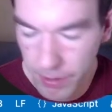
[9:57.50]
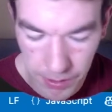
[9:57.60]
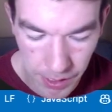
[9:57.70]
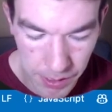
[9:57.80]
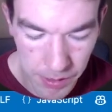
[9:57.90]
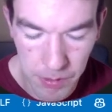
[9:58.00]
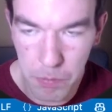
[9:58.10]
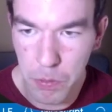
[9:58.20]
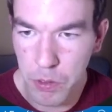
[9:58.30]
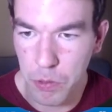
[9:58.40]
Then
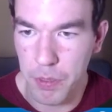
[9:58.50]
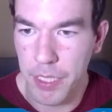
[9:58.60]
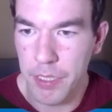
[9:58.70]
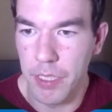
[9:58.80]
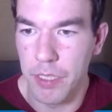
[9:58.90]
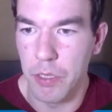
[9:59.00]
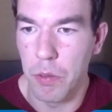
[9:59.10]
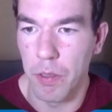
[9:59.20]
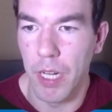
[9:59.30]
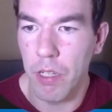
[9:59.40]
we'll create a
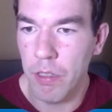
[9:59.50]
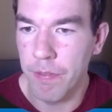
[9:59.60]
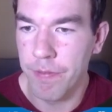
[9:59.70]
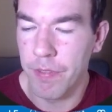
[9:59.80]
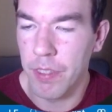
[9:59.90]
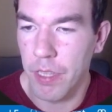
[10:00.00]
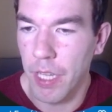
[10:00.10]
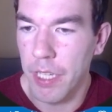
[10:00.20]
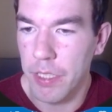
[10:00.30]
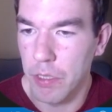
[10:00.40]
URL,
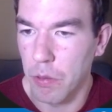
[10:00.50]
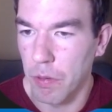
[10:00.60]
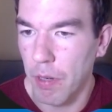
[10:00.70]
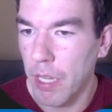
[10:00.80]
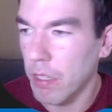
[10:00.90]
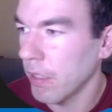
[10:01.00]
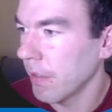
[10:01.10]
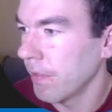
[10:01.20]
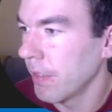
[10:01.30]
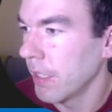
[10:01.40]
let
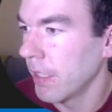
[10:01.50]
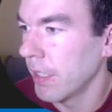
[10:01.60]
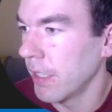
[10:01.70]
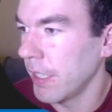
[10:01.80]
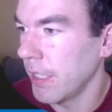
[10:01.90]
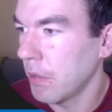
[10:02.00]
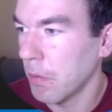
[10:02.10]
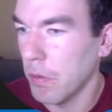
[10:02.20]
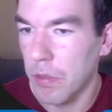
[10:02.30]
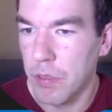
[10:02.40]
URL
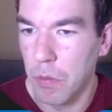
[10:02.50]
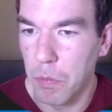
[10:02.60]
equals